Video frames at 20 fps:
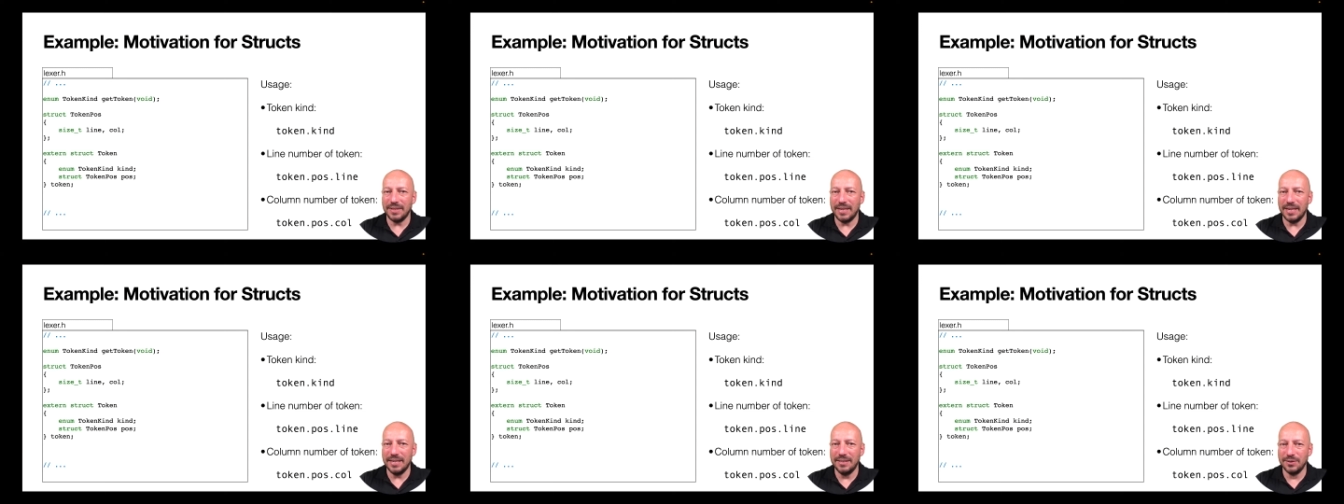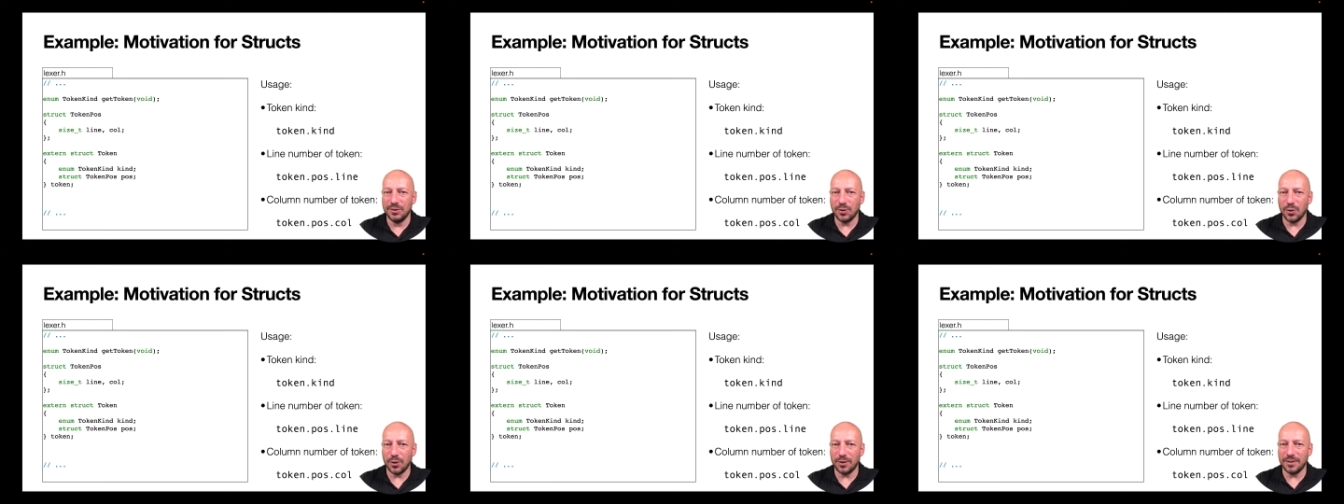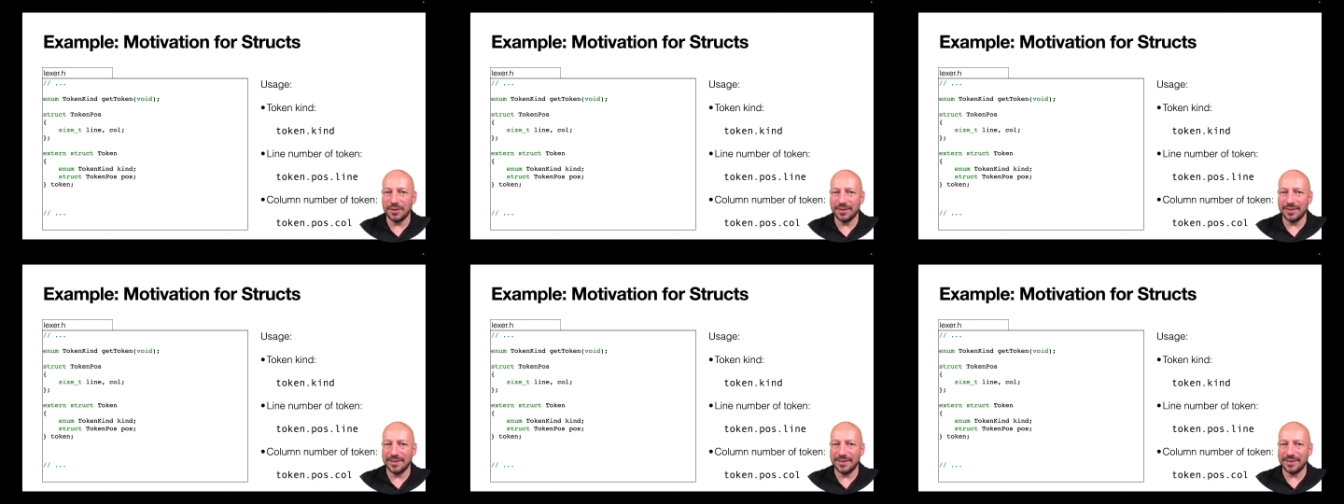insert
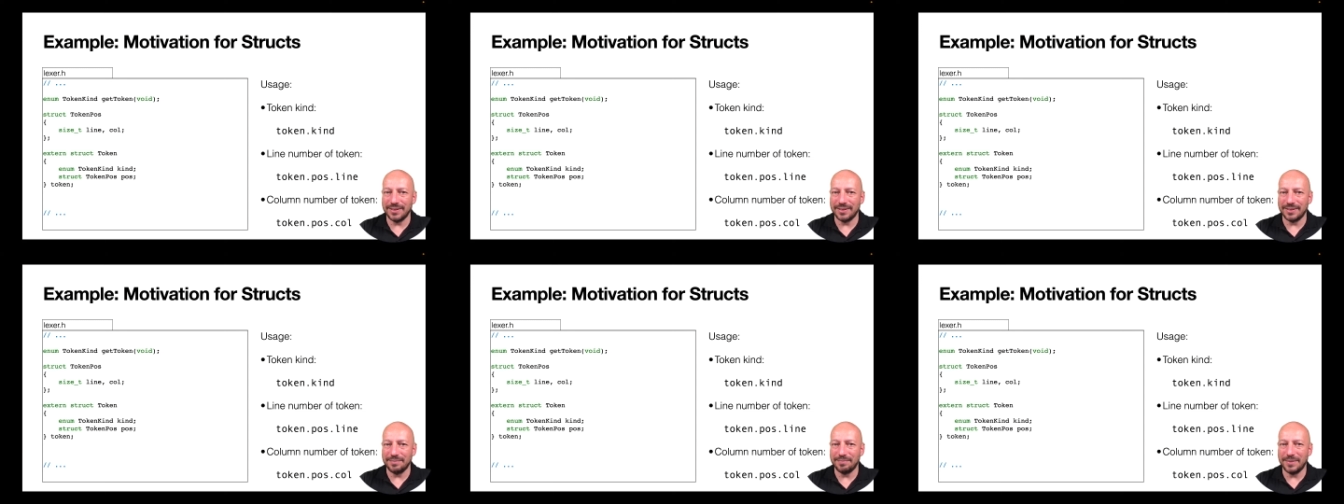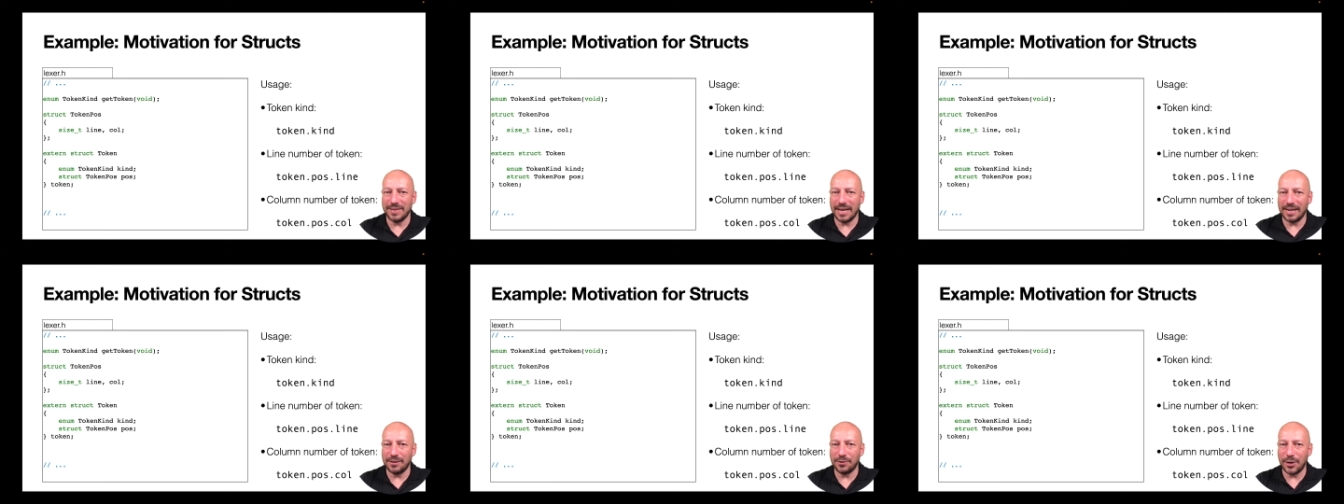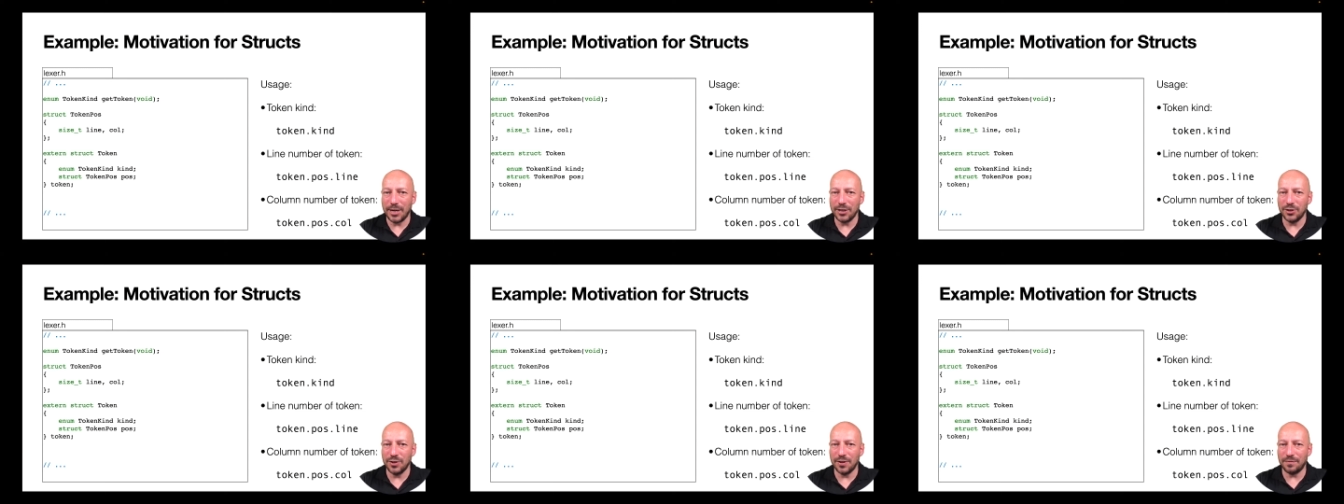the
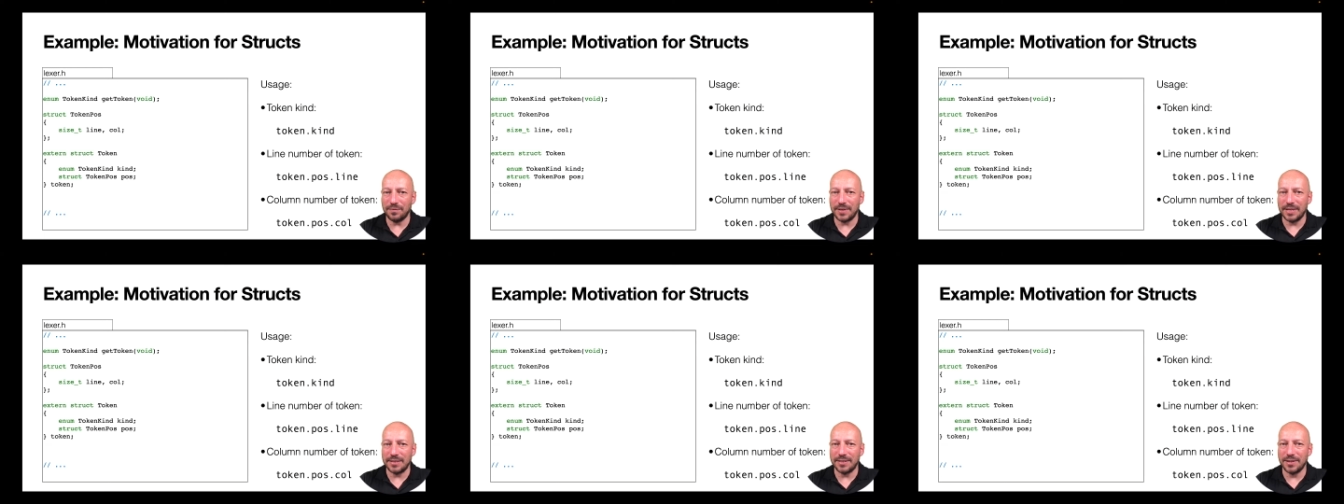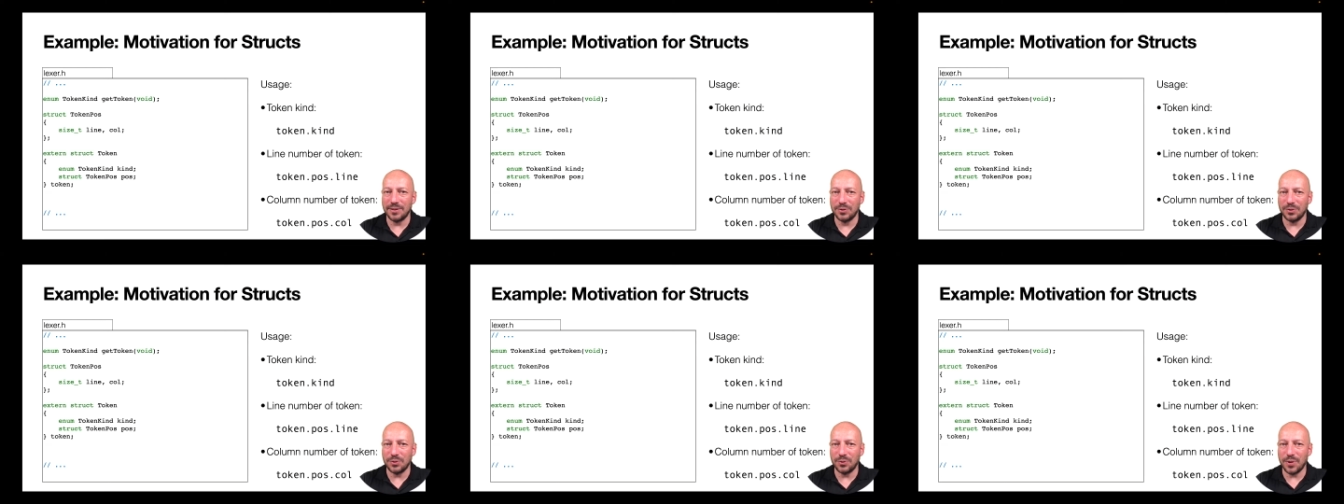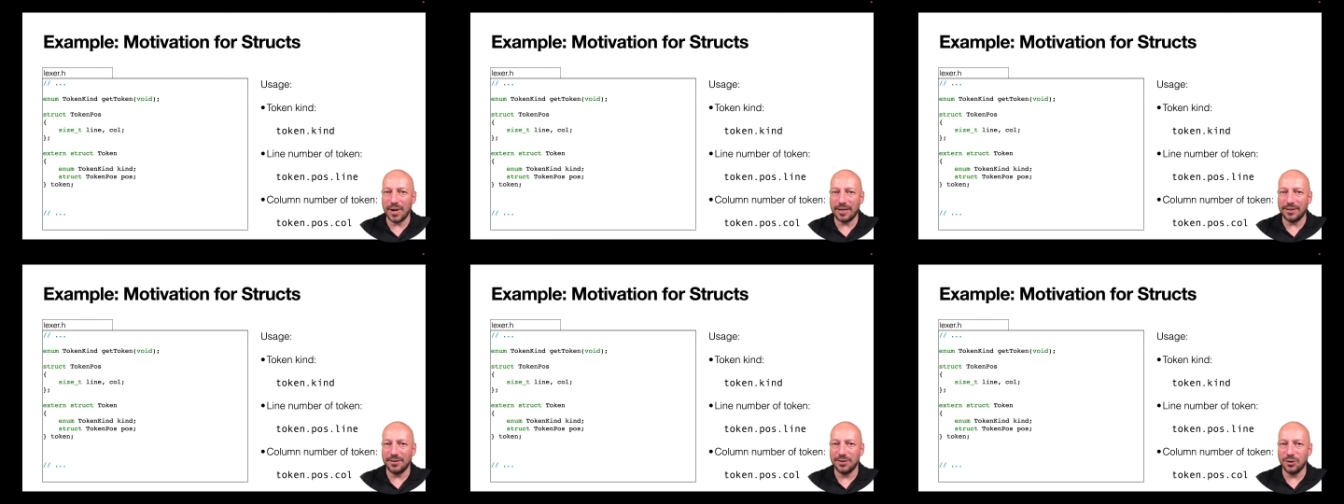declaration of this
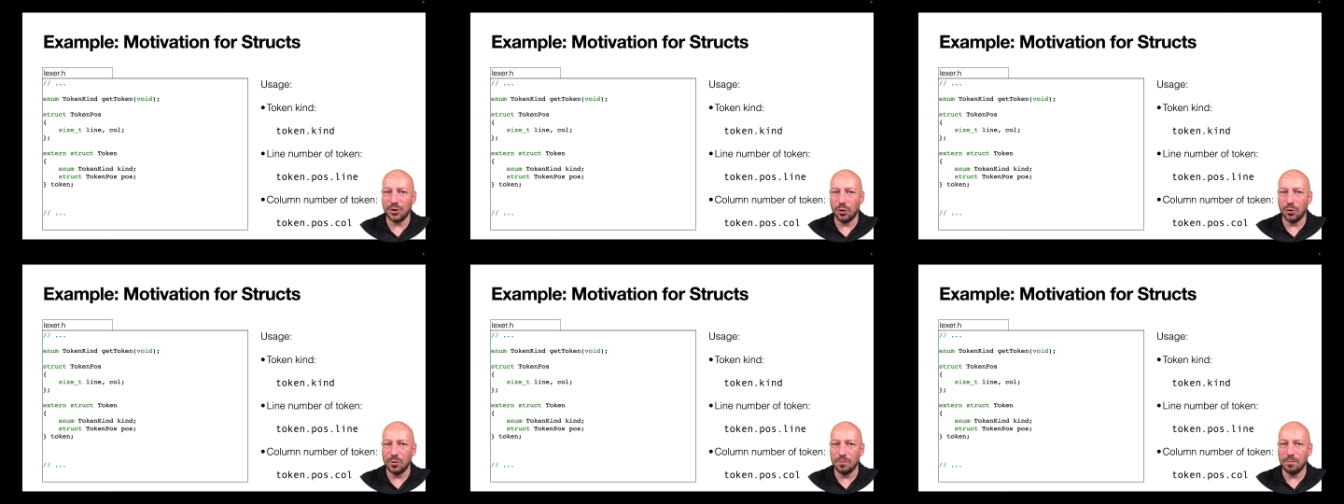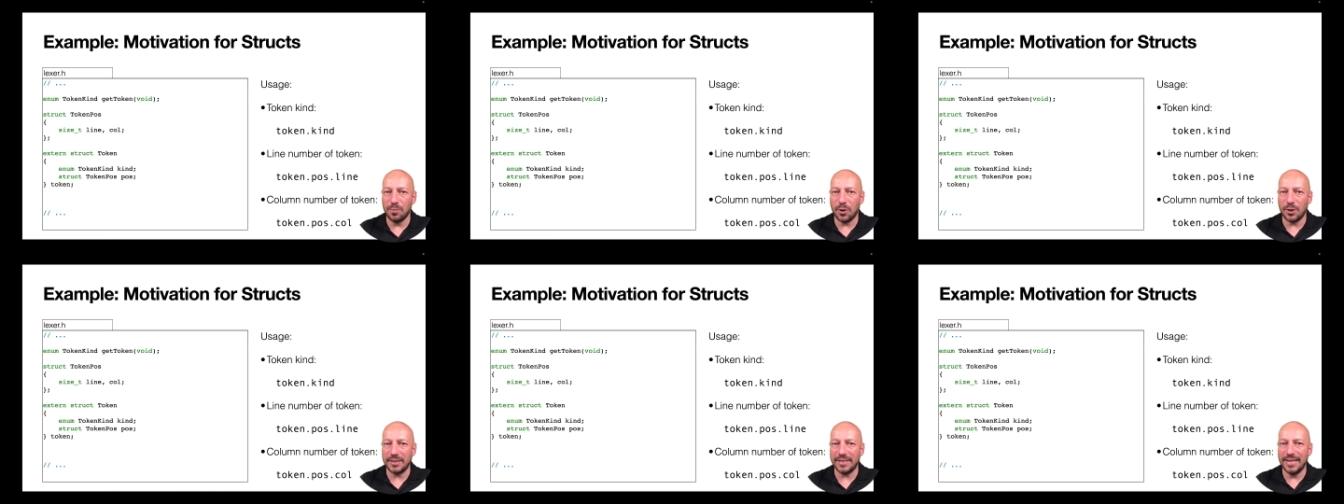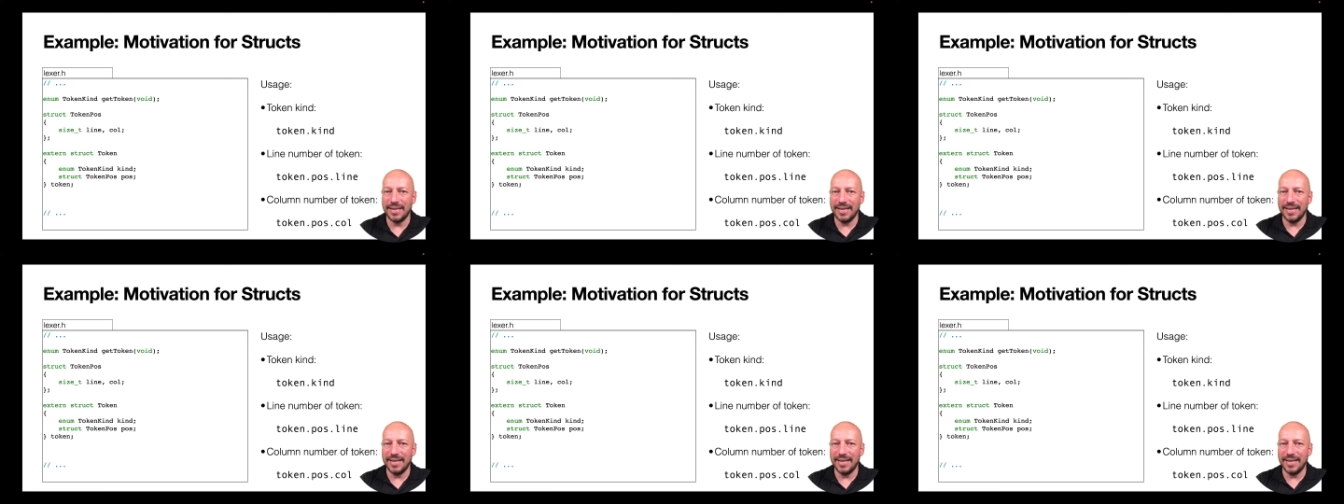struct token pos